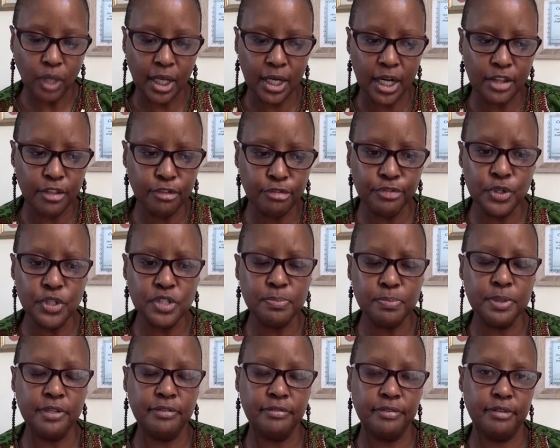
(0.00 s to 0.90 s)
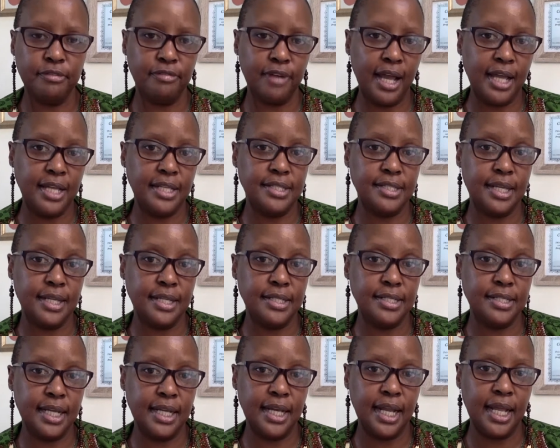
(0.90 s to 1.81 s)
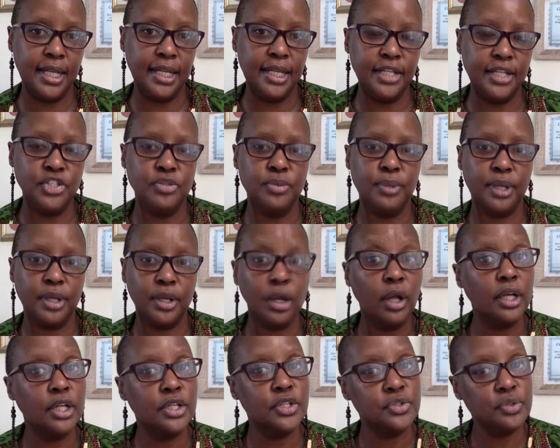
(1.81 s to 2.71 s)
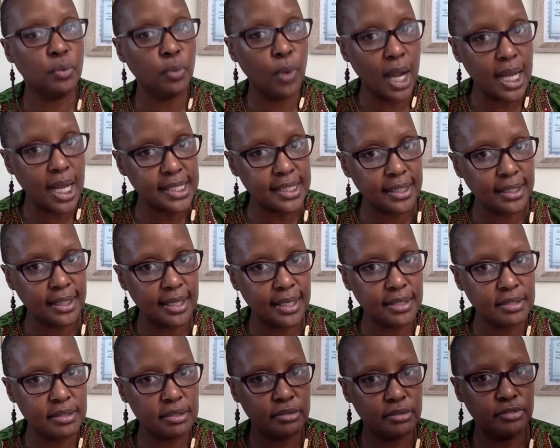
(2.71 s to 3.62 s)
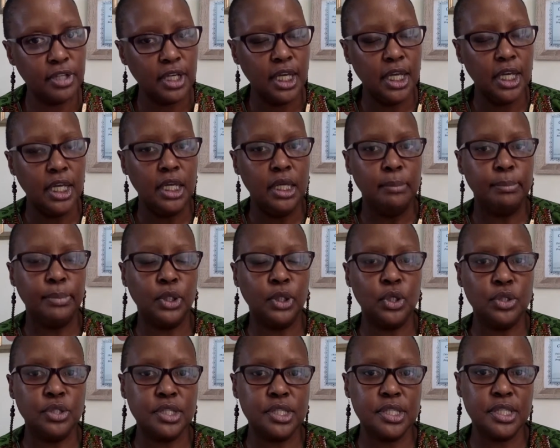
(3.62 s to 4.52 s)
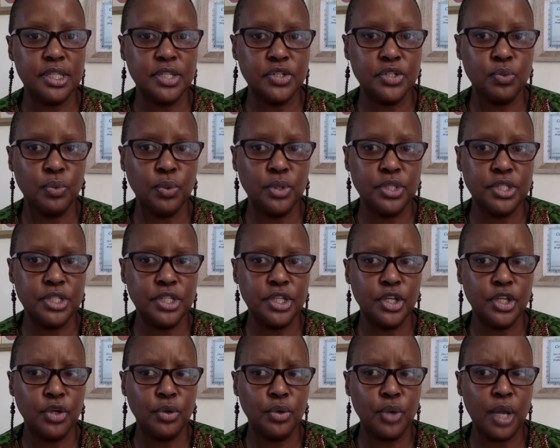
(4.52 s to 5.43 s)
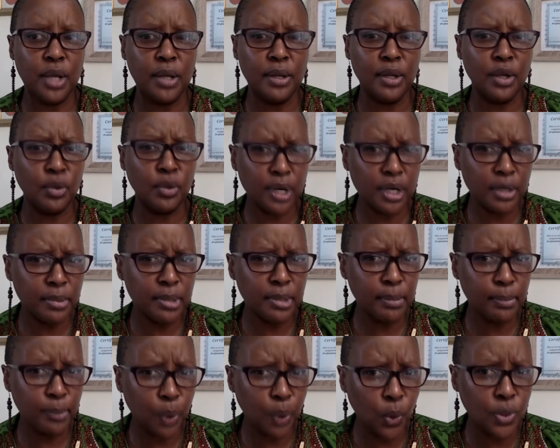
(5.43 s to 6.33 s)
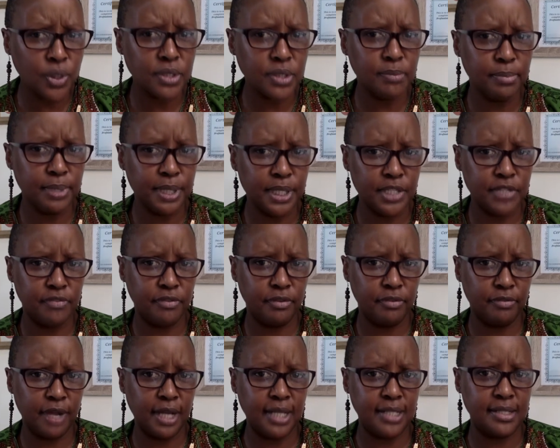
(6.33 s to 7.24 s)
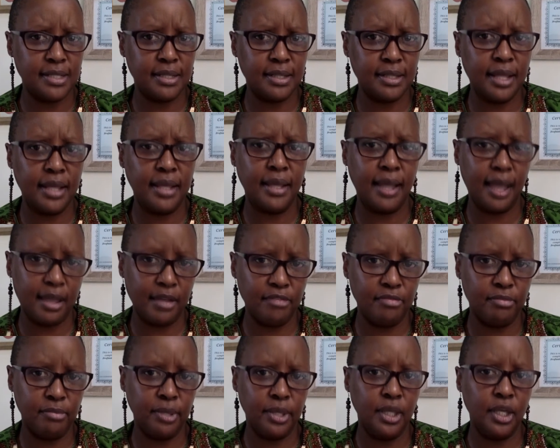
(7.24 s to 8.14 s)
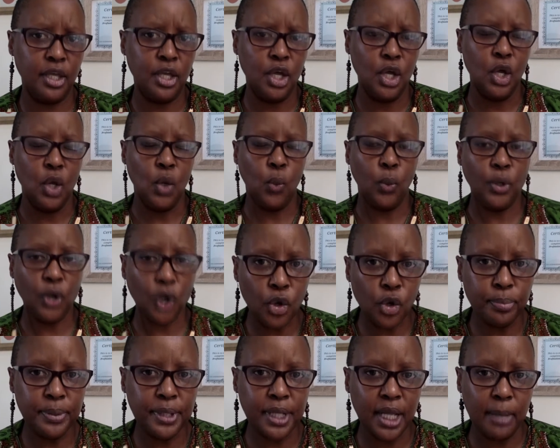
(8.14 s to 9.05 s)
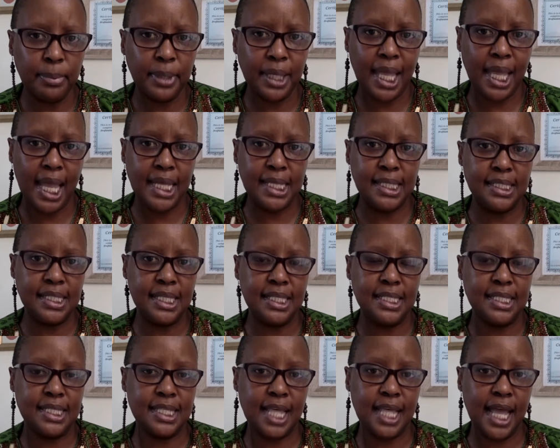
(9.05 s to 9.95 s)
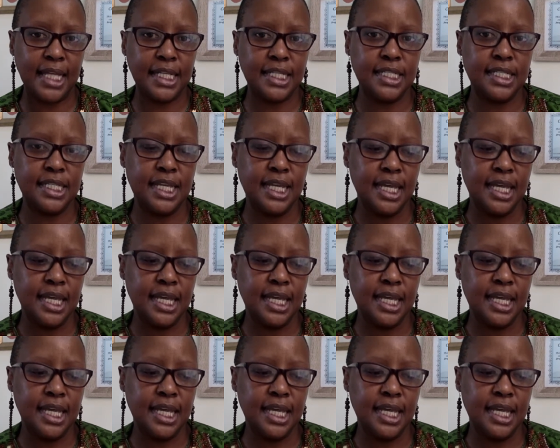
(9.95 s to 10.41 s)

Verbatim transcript: Now, the first bit of advice, and, and I need to acknowledge the WISE Collective because this was an, an incredibly important piece of advice that they gave me when opening up a case, is that